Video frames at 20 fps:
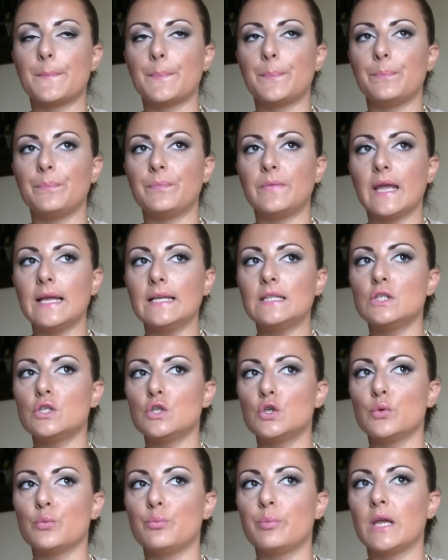need
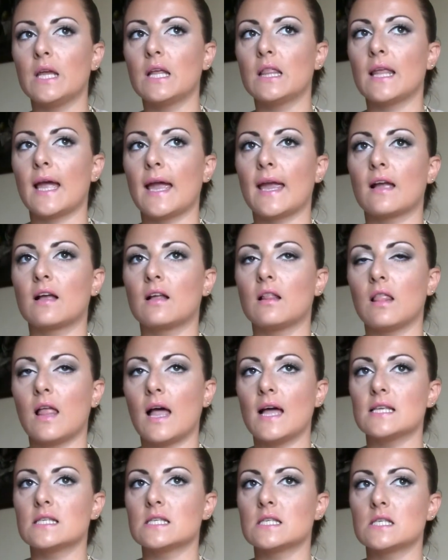to be like
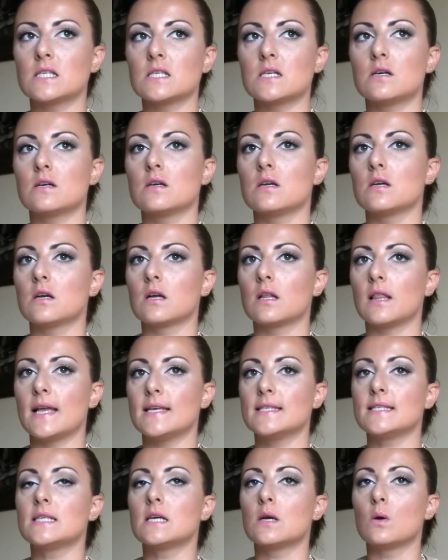
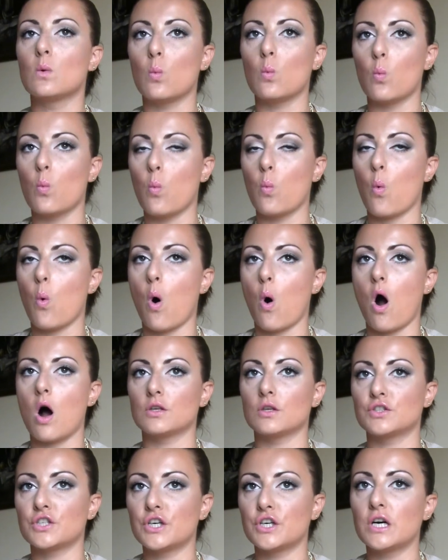cleansing
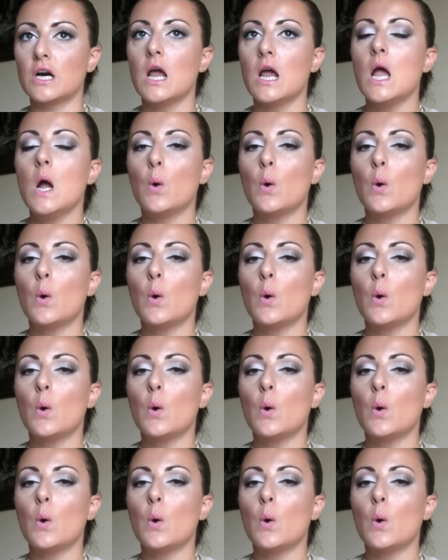water,